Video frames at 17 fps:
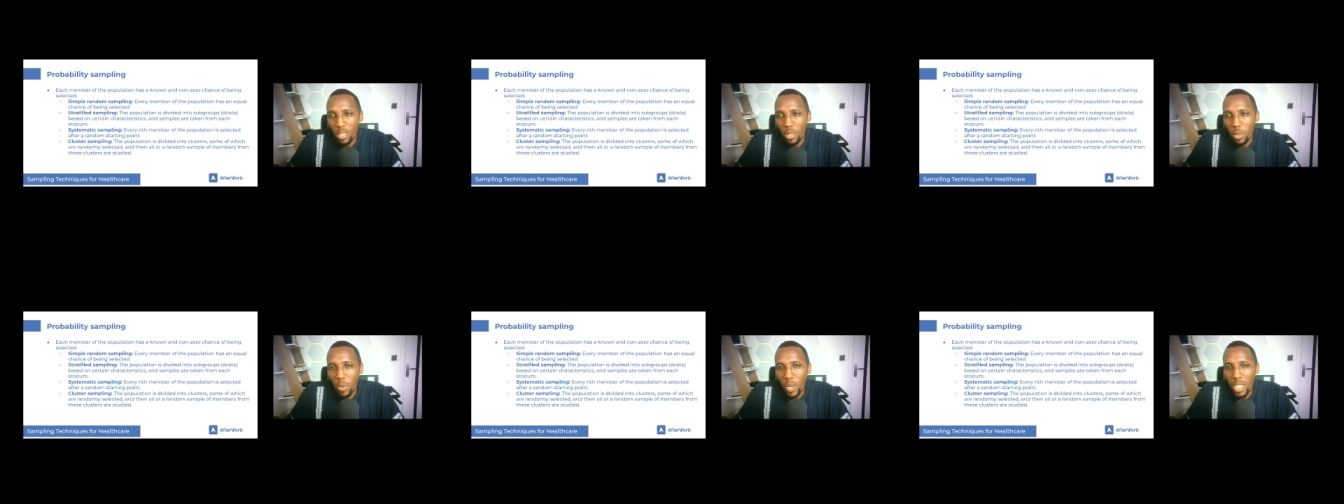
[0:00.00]

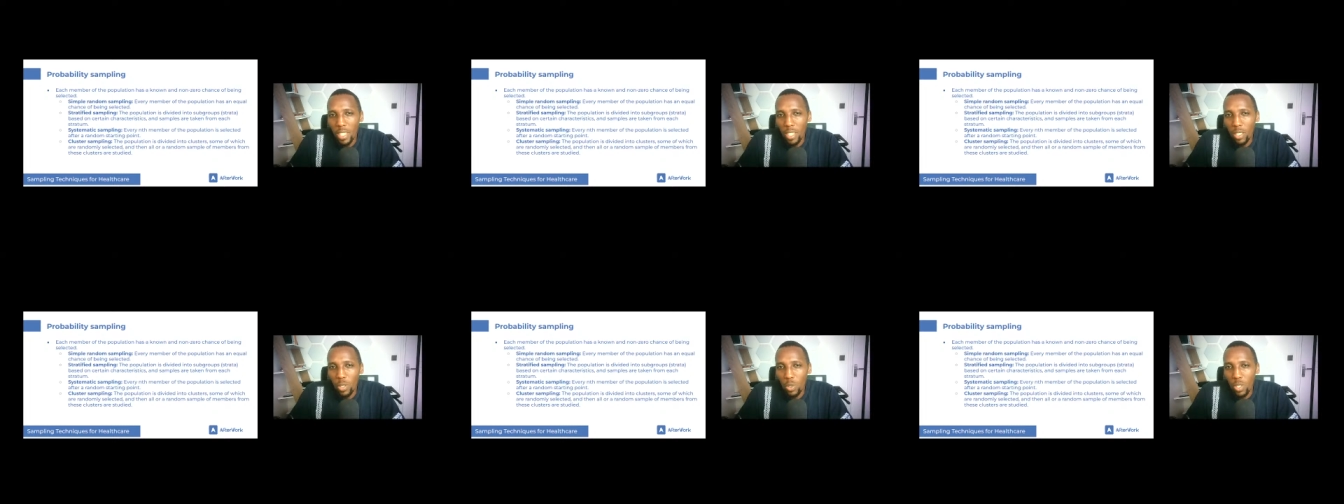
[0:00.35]
So you
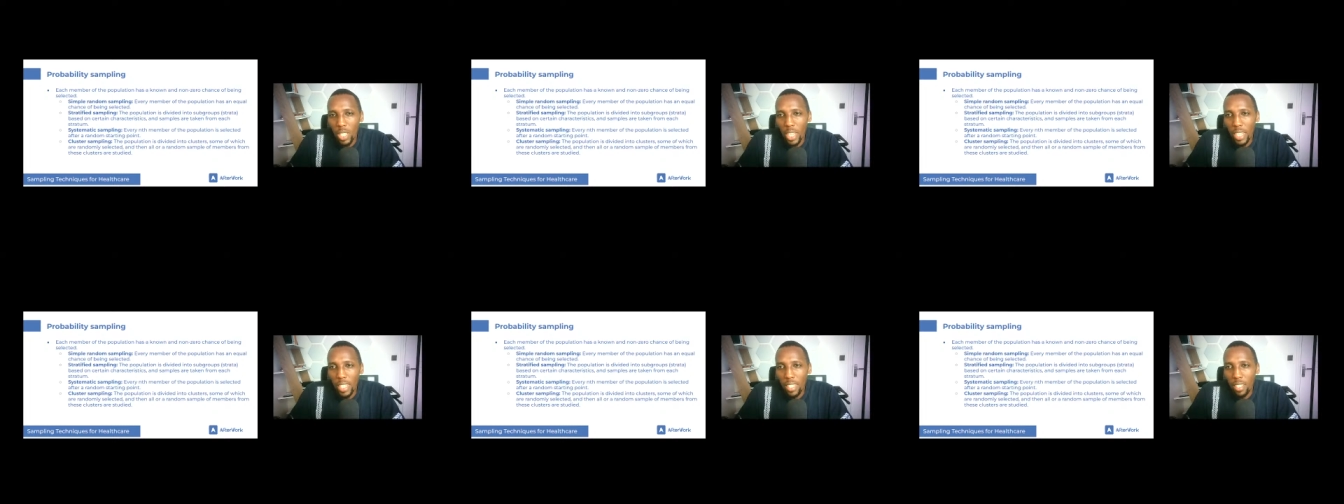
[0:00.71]
wanted to
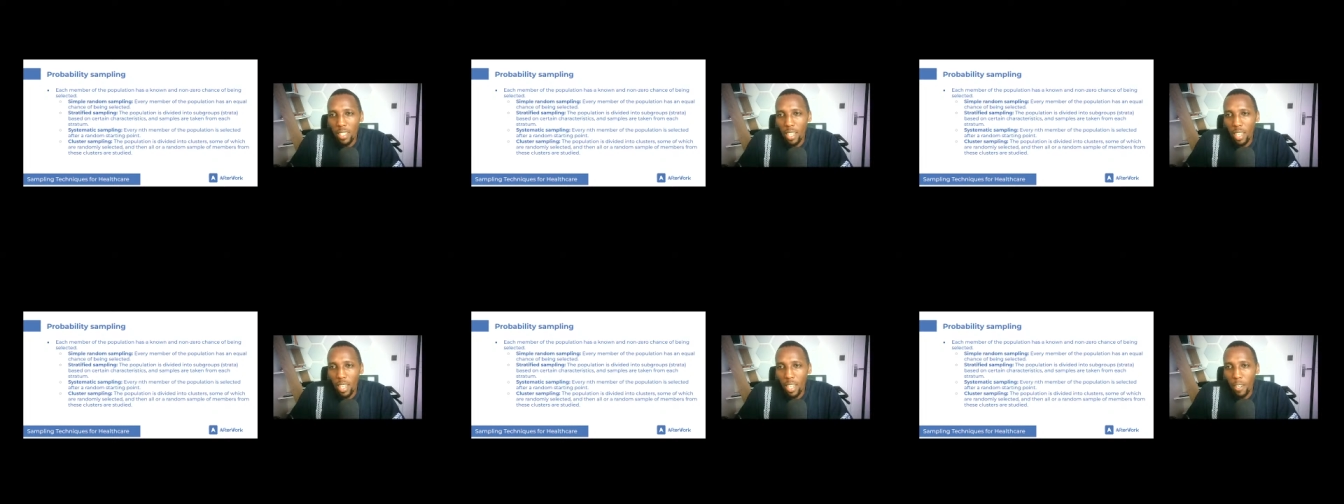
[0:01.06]

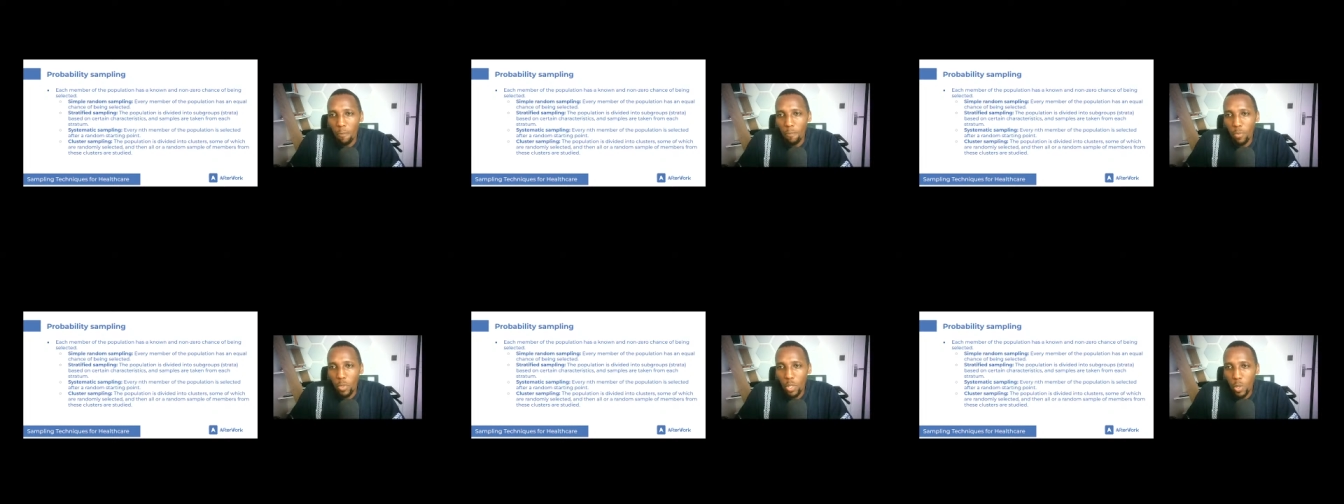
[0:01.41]
select
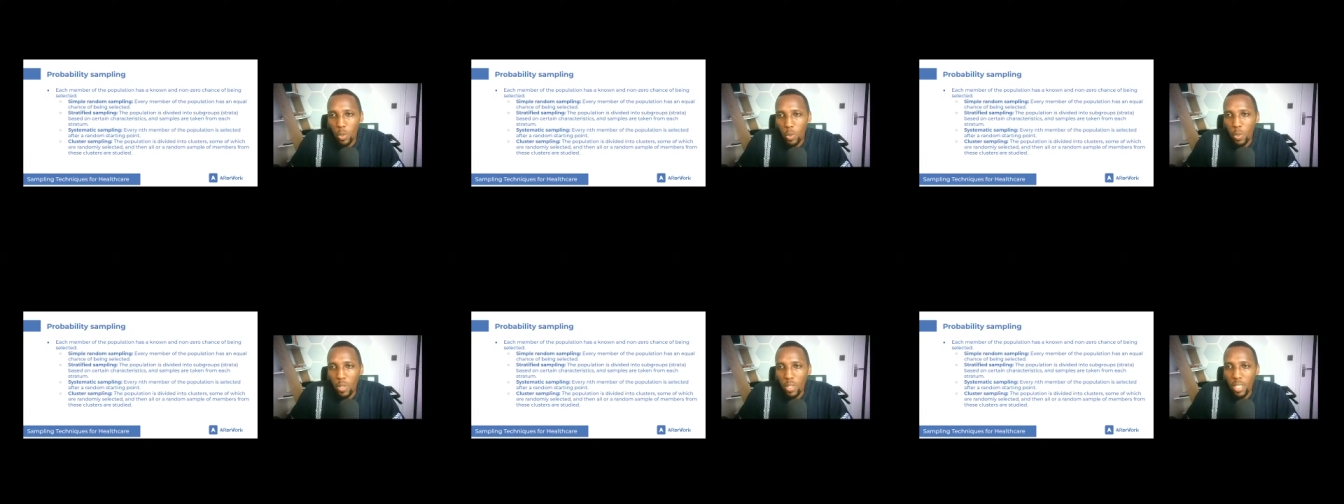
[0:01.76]

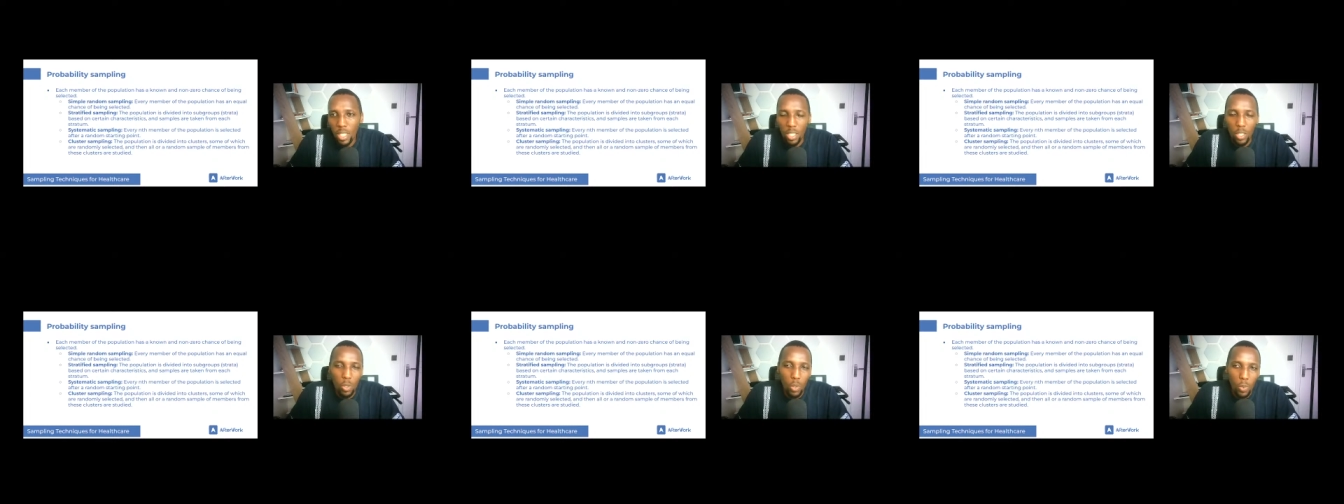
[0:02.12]
schools
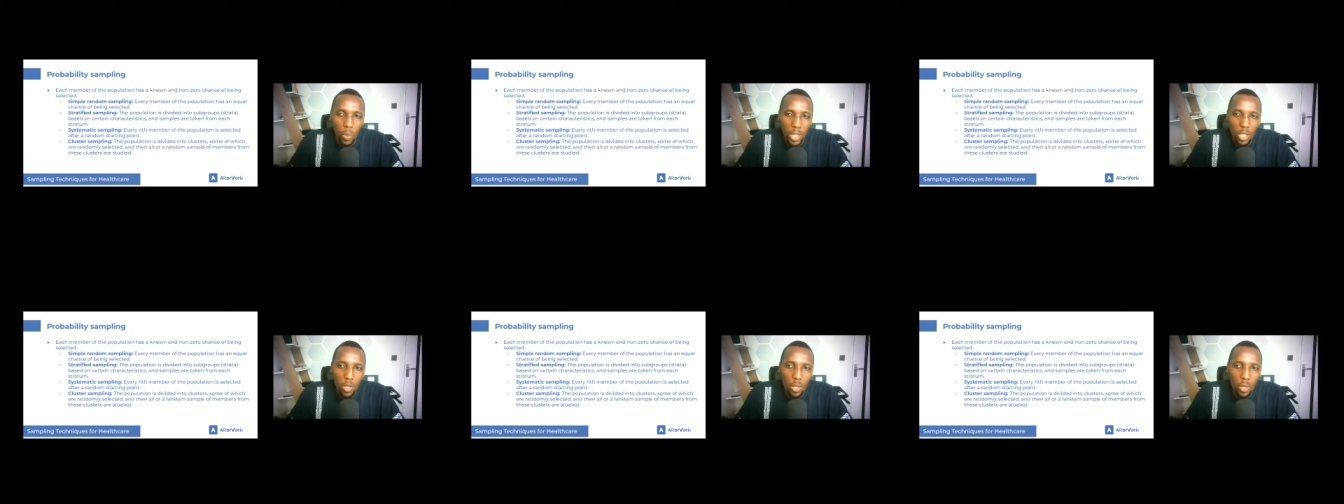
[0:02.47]
that
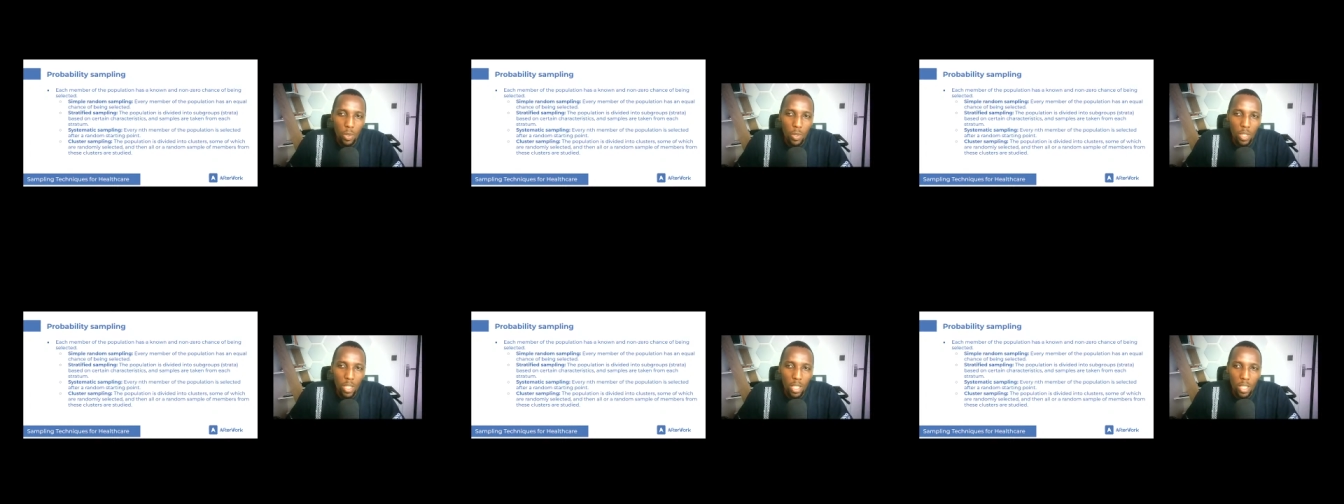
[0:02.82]
you'd want to
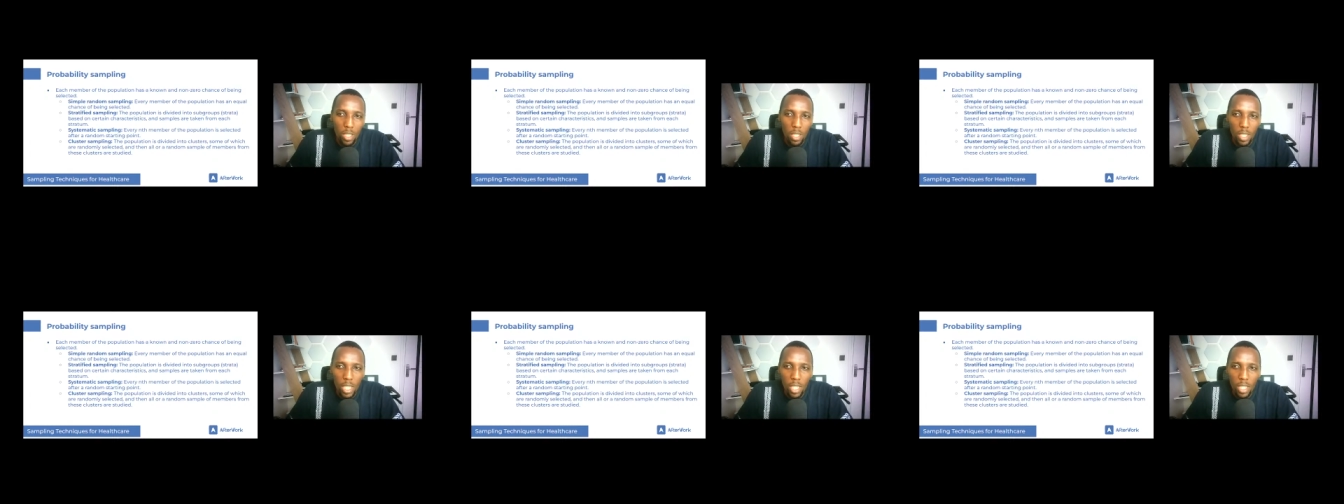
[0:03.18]
use in
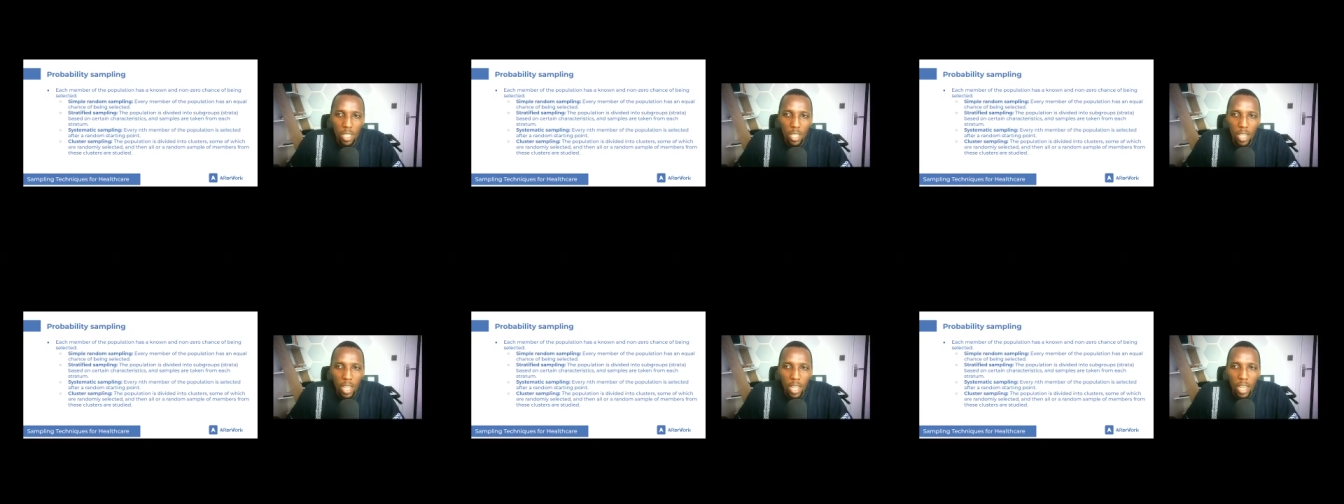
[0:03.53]
a
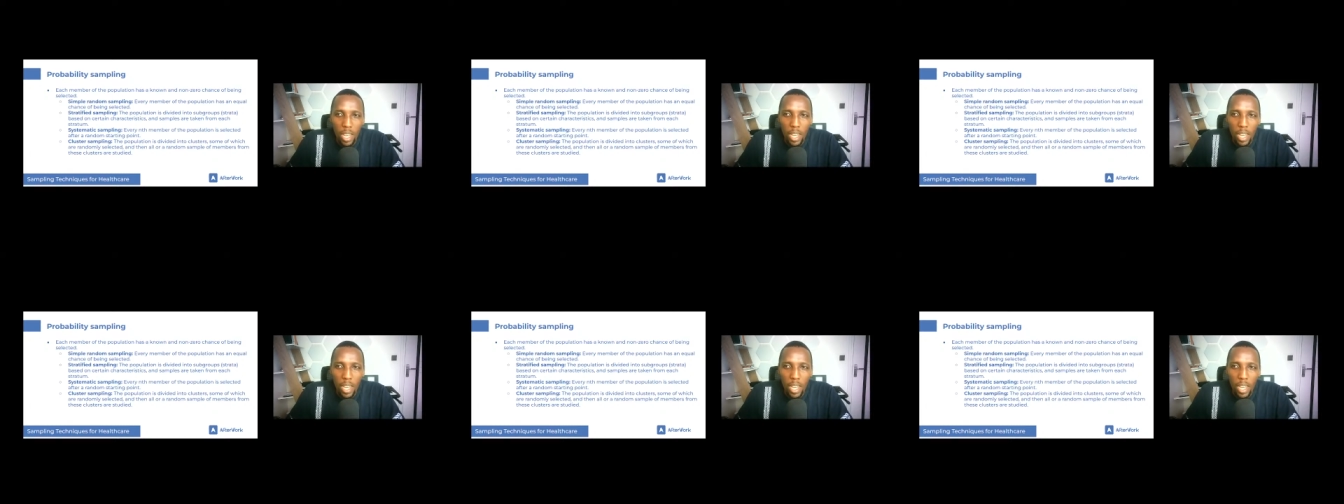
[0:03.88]
study,